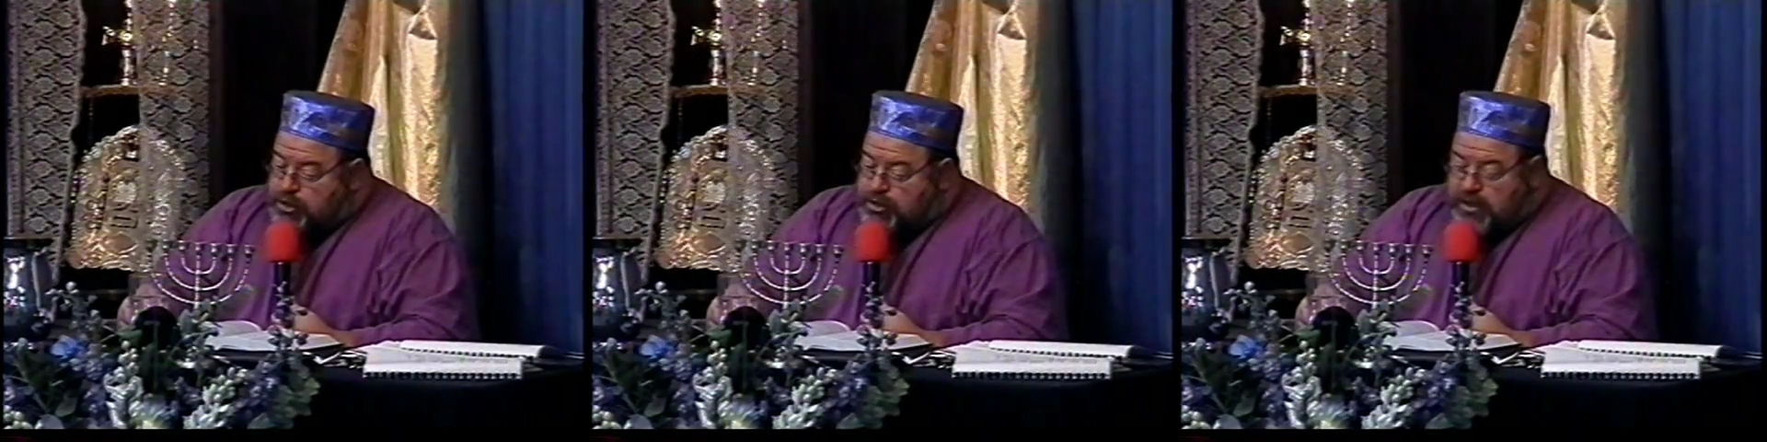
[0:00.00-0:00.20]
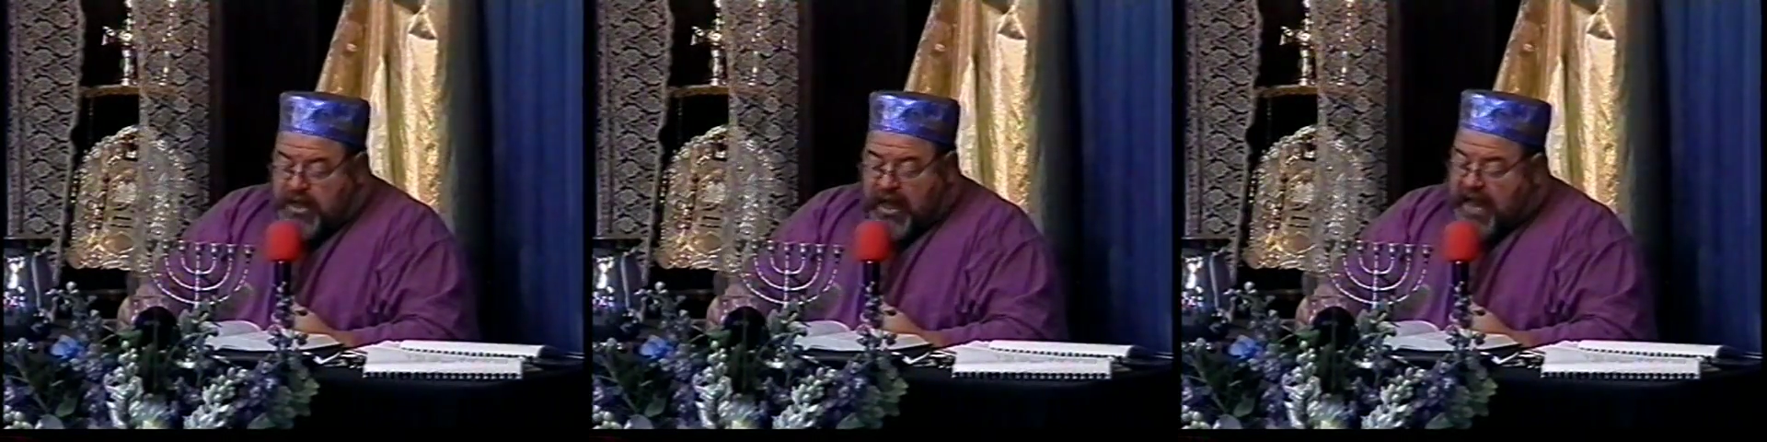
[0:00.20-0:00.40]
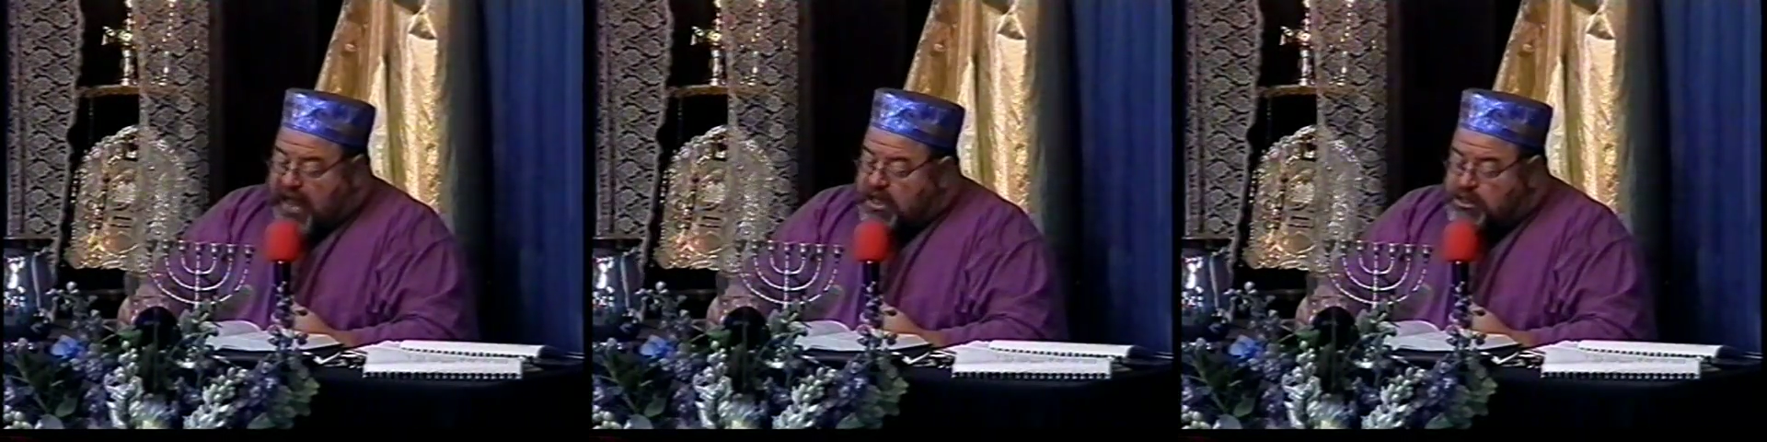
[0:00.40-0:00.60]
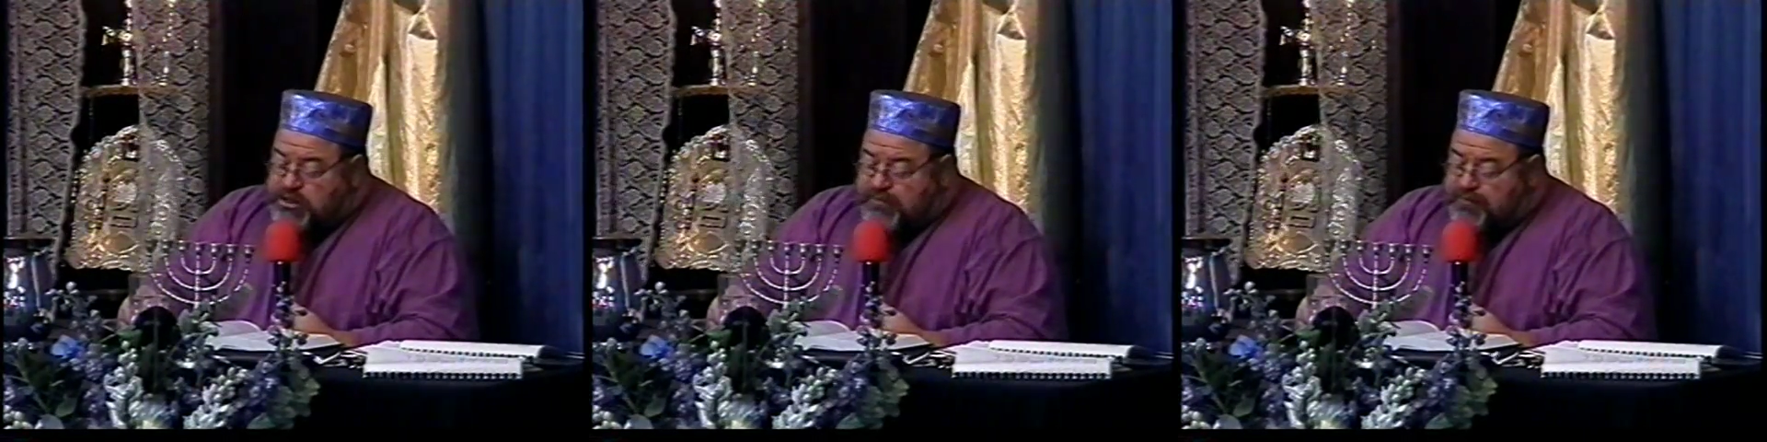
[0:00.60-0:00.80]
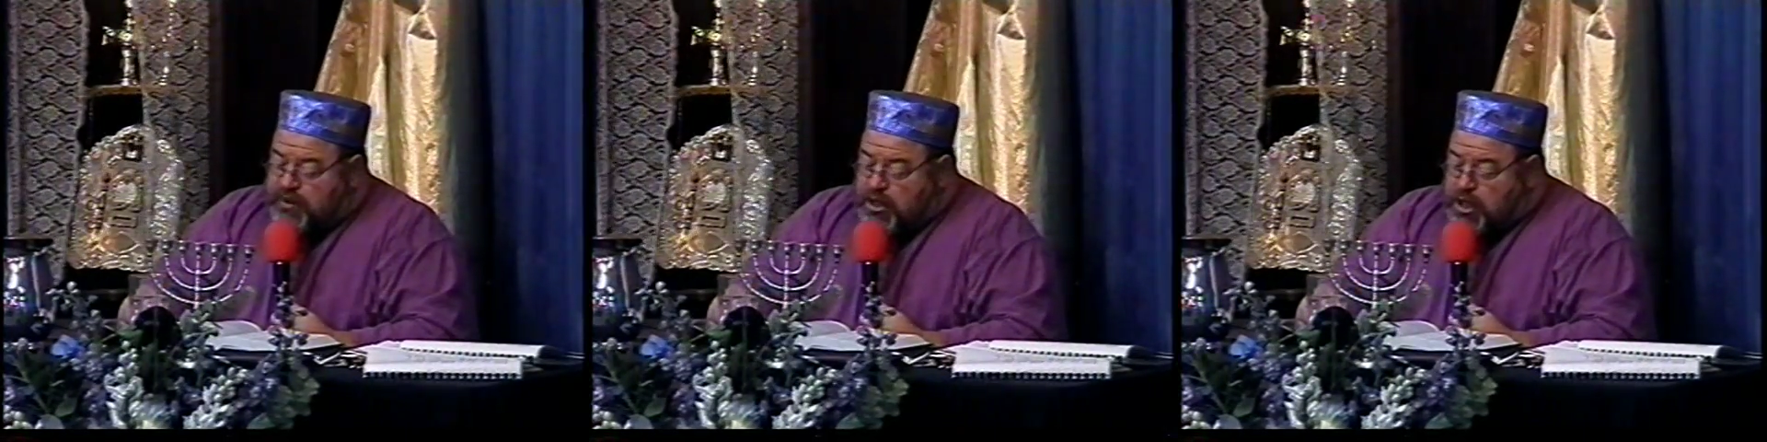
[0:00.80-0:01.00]
the ends
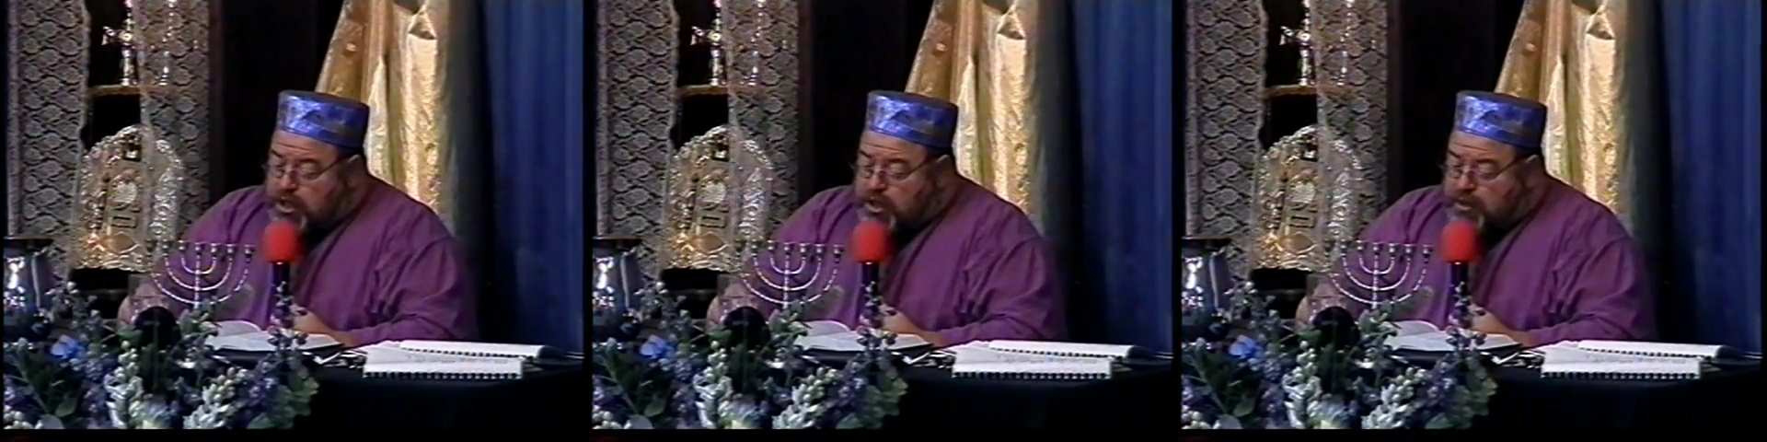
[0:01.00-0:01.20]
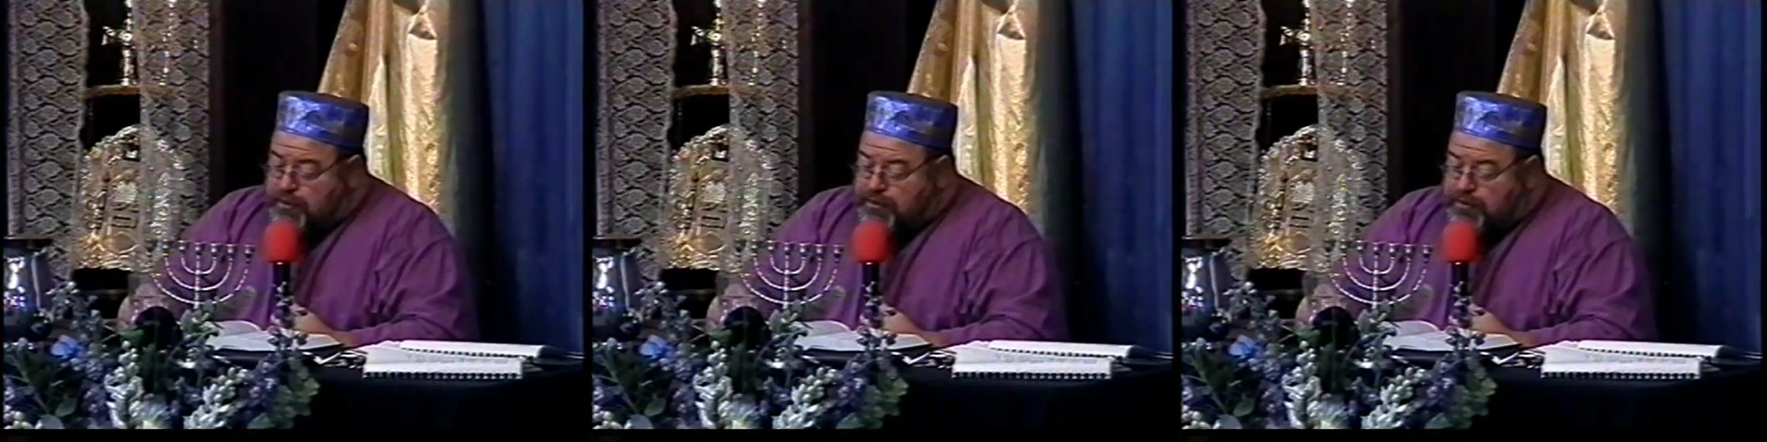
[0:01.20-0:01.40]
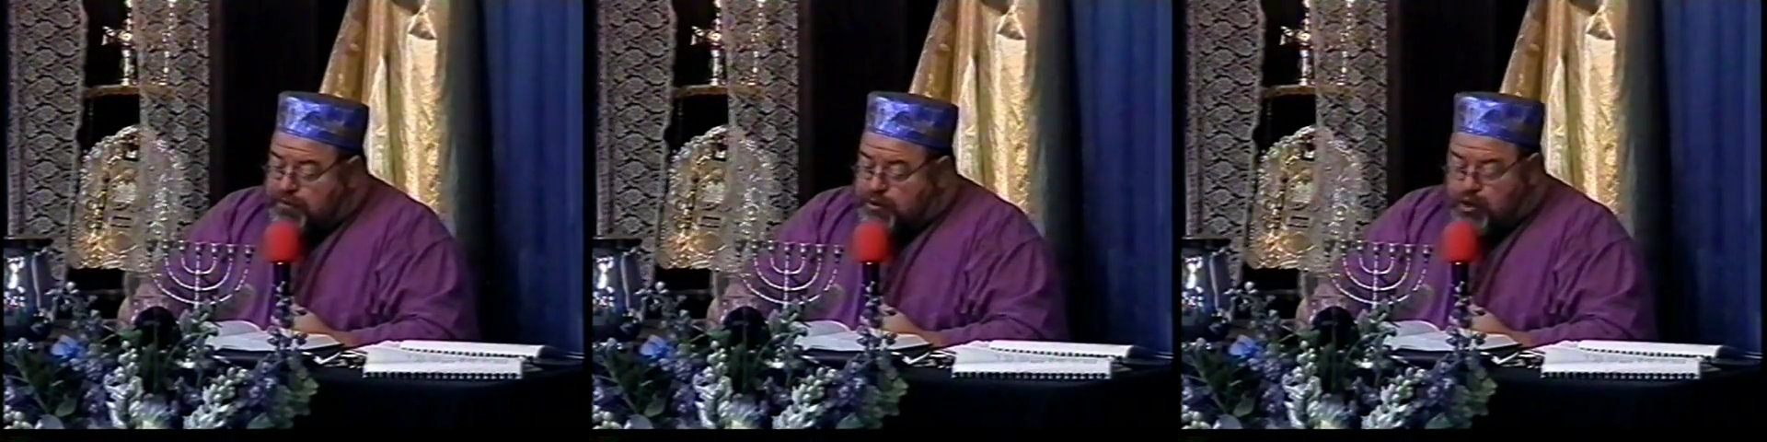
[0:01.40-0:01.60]
of the earth,